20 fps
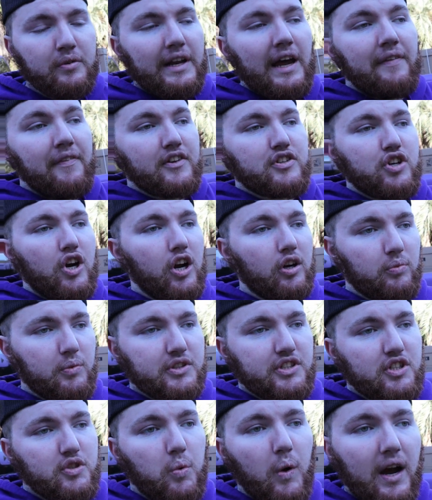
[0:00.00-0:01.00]
down the truck,
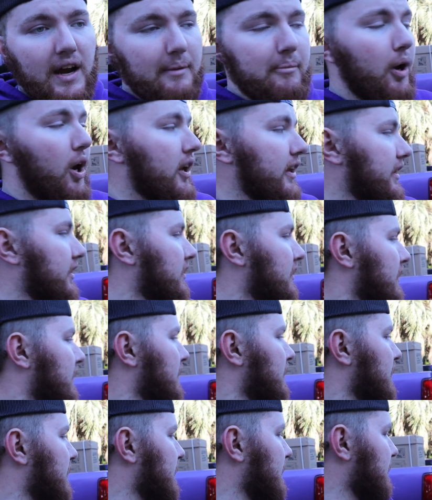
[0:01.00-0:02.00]
which is why I bought it.
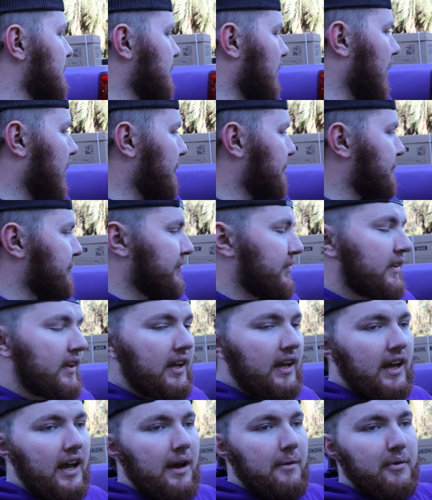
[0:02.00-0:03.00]
So
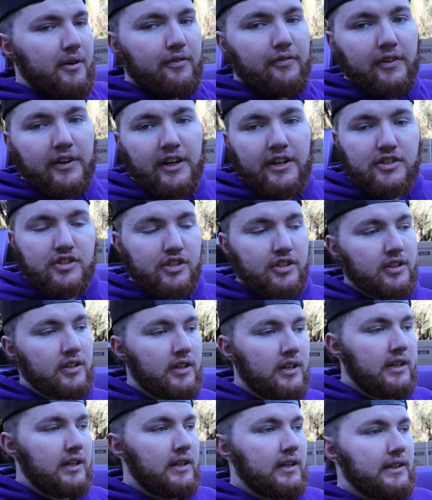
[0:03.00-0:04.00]
I'm gonna finish
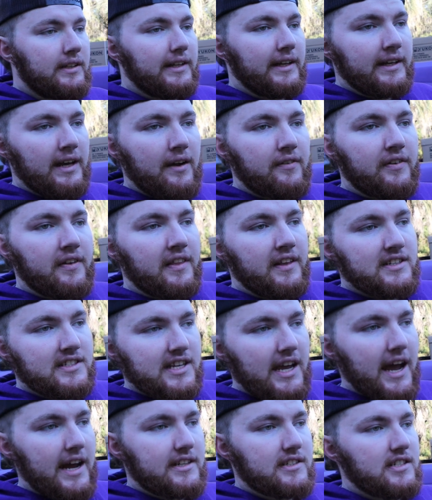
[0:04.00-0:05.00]
getting everything
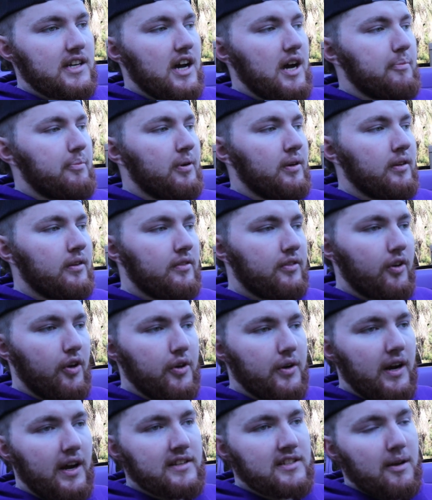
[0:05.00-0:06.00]
tacked up, throw
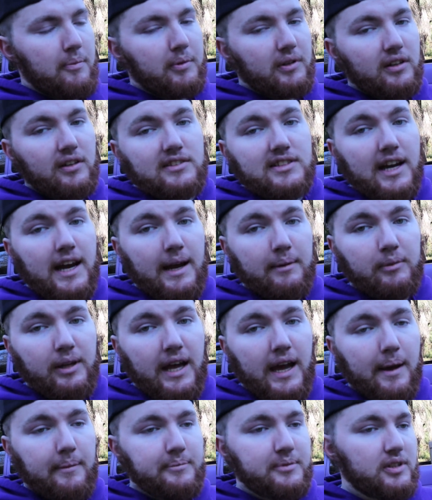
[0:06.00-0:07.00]
you guys up a little time
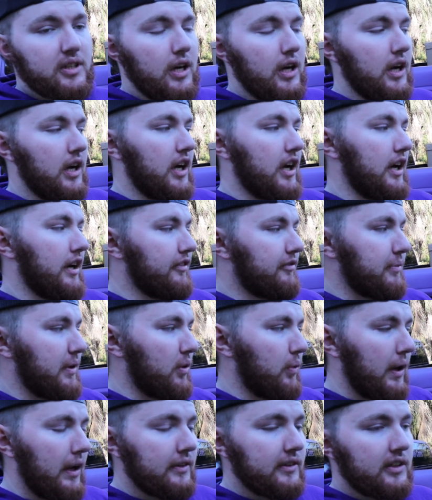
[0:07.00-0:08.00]
lapse of
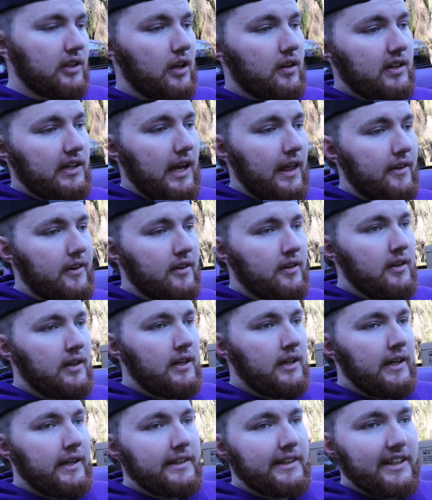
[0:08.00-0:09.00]
me welding it all together,
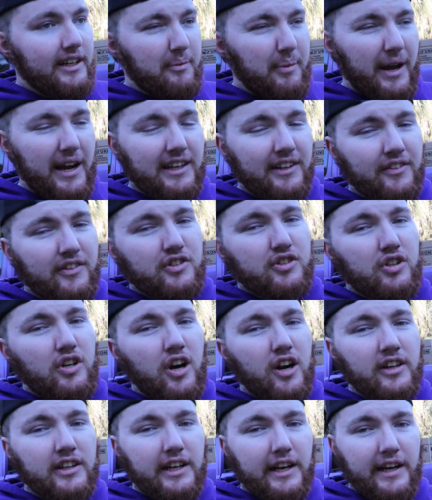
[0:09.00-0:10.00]
get it back in the
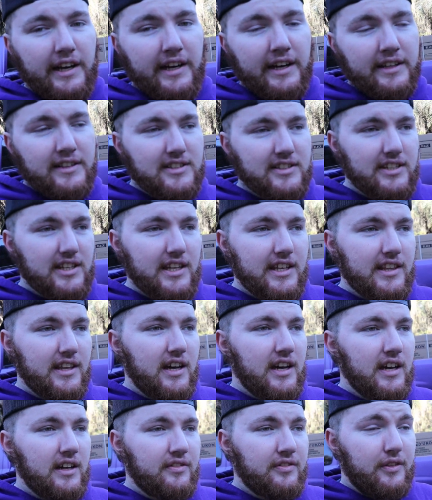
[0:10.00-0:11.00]
truck, and see
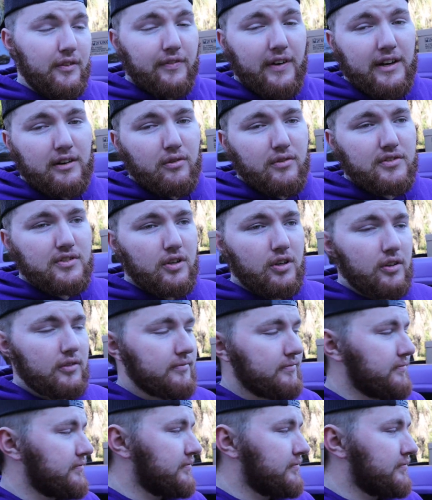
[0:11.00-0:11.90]
the final result.